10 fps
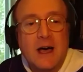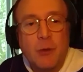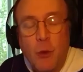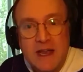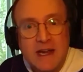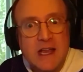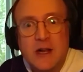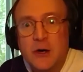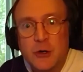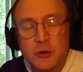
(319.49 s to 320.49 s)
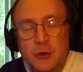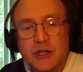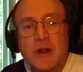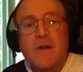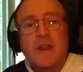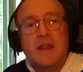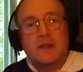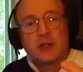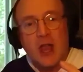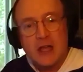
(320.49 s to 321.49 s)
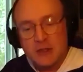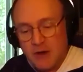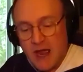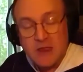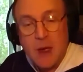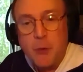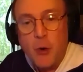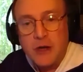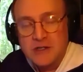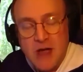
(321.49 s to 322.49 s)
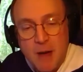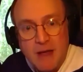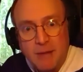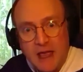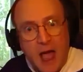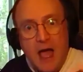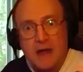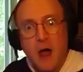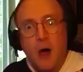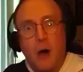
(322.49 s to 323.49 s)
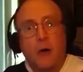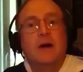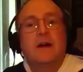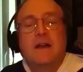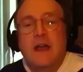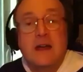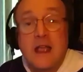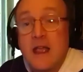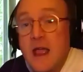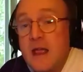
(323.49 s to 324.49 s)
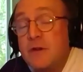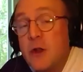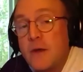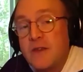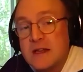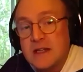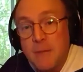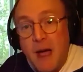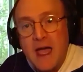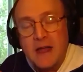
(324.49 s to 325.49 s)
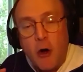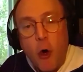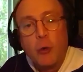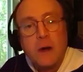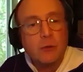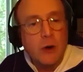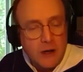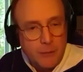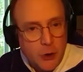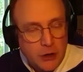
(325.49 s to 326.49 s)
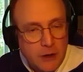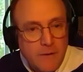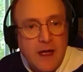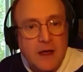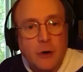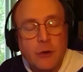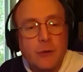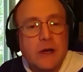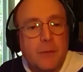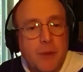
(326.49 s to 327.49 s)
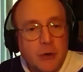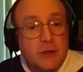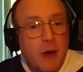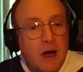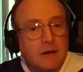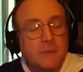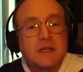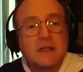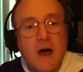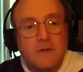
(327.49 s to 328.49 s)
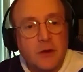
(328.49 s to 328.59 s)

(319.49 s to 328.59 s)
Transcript: way to introduce science. At that point in time, I'm like, I know. And even though at that time I had already written a book, I had already written a post-apocalyptic novel.